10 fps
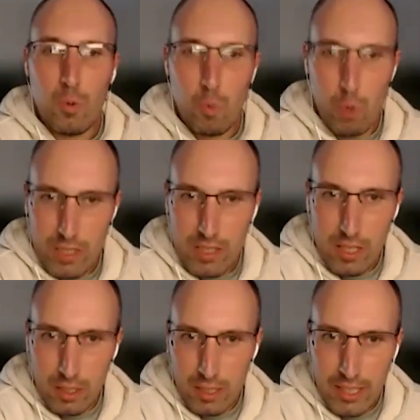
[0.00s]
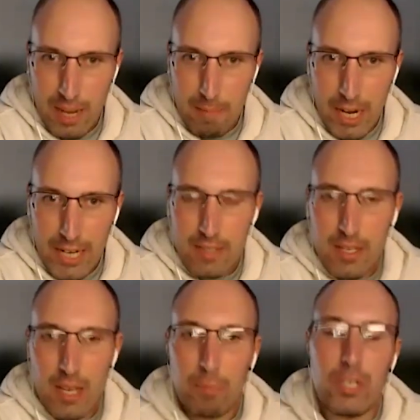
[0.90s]
was still in that
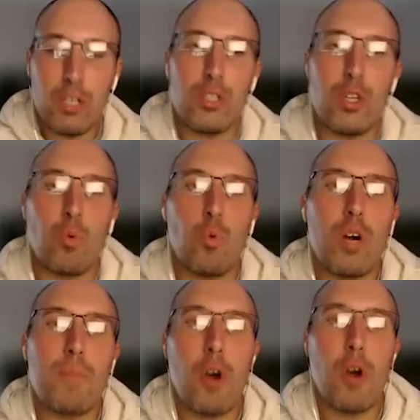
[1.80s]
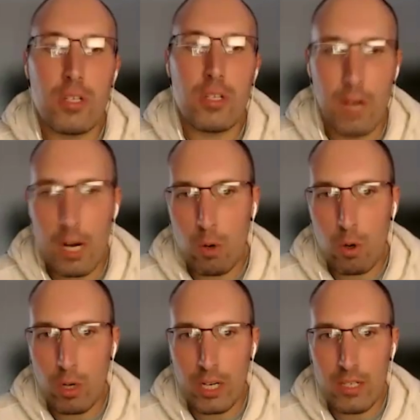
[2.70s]
mindset, because there were parts of our
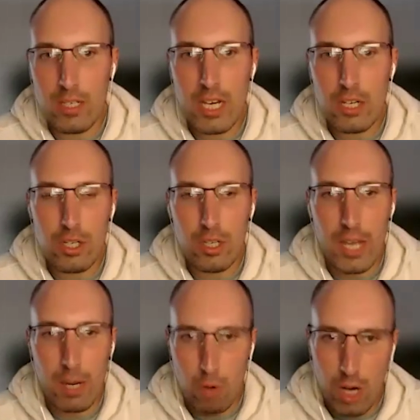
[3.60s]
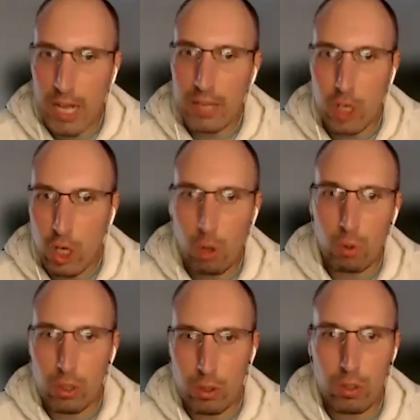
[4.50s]
organization that were on their
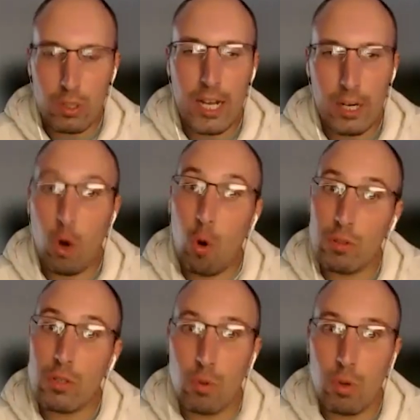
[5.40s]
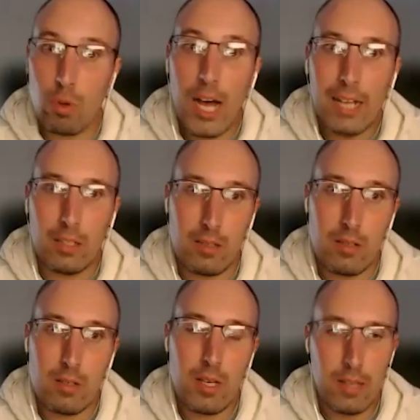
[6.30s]
own little kind of old school islands